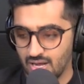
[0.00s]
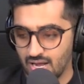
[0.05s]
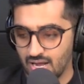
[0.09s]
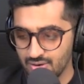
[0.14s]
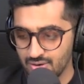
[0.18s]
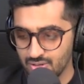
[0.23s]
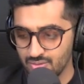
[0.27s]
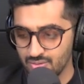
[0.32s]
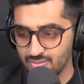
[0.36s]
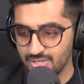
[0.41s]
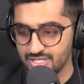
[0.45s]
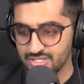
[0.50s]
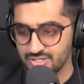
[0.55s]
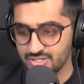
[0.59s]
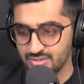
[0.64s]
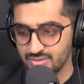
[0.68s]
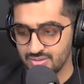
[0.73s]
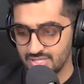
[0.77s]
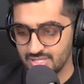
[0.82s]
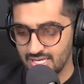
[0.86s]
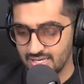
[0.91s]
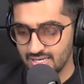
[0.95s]
how do you make
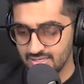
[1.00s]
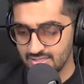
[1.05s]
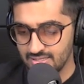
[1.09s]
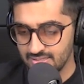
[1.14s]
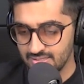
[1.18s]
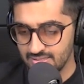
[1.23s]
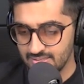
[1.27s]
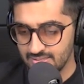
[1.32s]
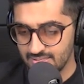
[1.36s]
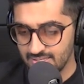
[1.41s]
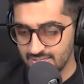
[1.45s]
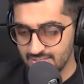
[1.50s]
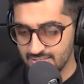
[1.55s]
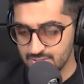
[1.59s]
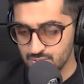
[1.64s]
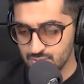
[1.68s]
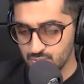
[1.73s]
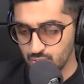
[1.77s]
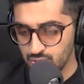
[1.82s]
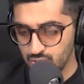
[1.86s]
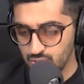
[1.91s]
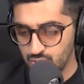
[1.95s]
sure that
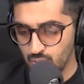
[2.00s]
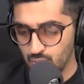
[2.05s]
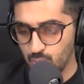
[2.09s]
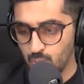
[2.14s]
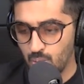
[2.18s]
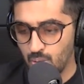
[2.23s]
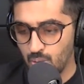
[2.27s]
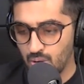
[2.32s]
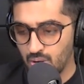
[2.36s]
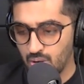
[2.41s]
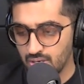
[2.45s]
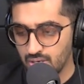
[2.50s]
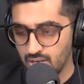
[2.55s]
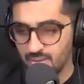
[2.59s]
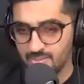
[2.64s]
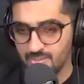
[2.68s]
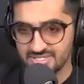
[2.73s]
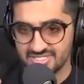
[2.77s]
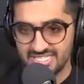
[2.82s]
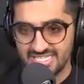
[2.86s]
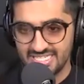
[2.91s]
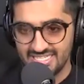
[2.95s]
it's what you want? How
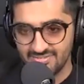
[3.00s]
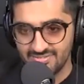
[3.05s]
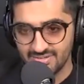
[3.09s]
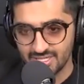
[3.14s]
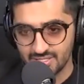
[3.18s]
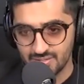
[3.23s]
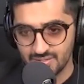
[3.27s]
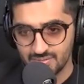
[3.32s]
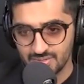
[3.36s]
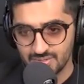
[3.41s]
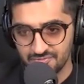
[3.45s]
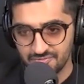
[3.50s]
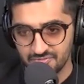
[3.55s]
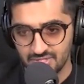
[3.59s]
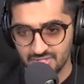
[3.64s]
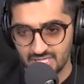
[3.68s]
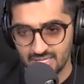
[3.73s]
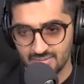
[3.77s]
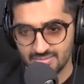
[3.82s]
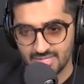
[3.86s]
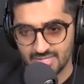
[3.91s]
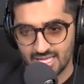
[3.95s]
much leeway do you give to
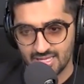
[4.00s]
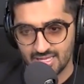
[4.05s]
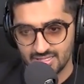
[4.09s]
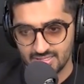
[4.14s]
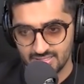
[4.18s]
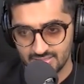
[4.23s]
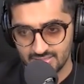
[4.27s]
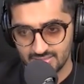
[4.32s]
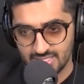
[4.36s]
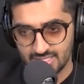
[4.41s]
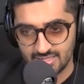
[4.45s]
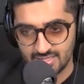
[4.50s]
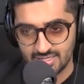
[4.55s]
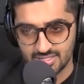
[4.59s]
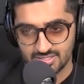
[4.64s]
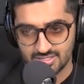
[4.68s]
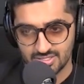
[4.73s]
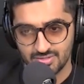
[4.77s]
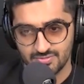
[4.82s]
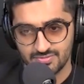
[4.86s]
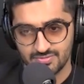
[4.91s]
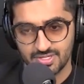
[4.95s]
them? That that
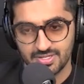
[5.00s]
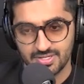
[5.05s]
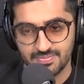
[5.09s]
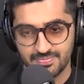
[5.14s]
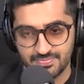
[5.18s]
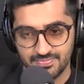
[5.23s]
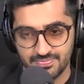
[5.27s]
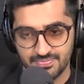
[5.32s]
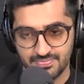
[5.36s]
that sort of thing.